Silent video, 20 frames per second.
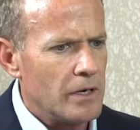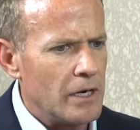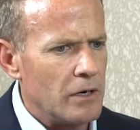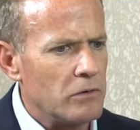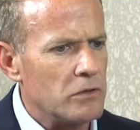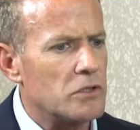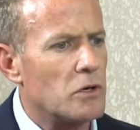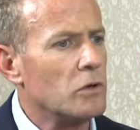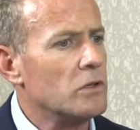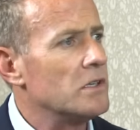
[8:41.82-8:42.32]
it
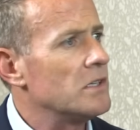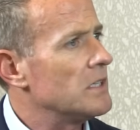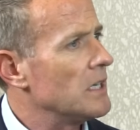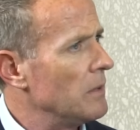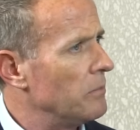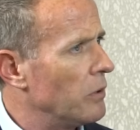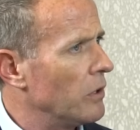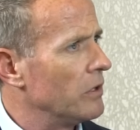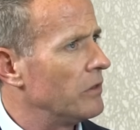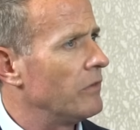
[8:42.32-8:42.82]
was good to see
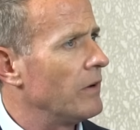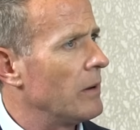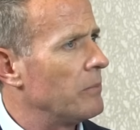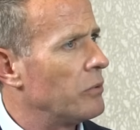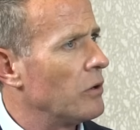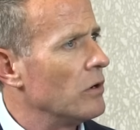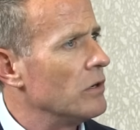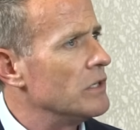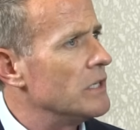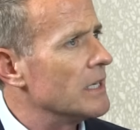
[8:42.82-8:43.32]
both of our
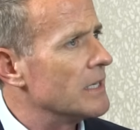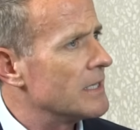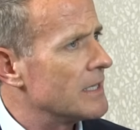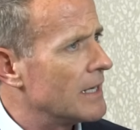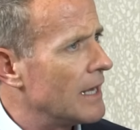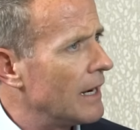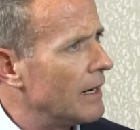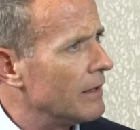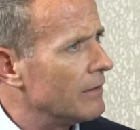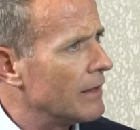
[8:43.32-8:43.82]
projects
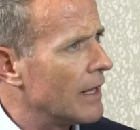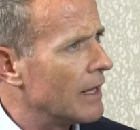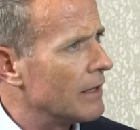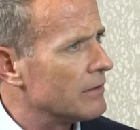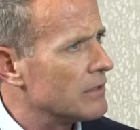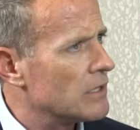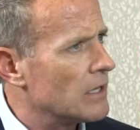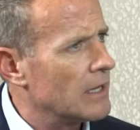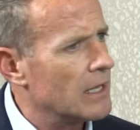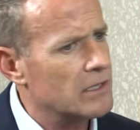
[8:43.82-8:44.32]
getting
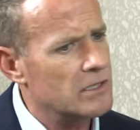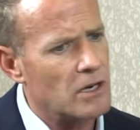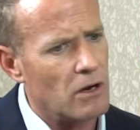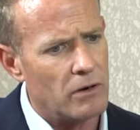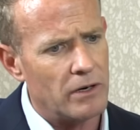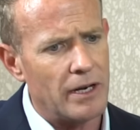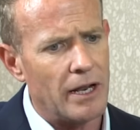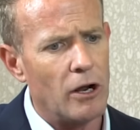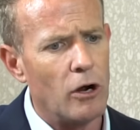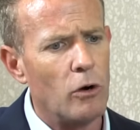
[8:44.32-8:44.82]
that, so that's
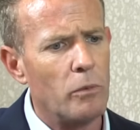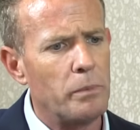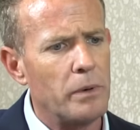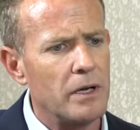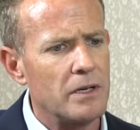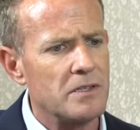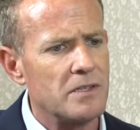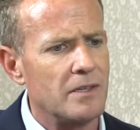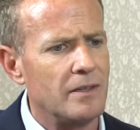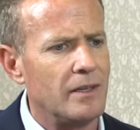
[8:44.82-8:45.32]
going to help us.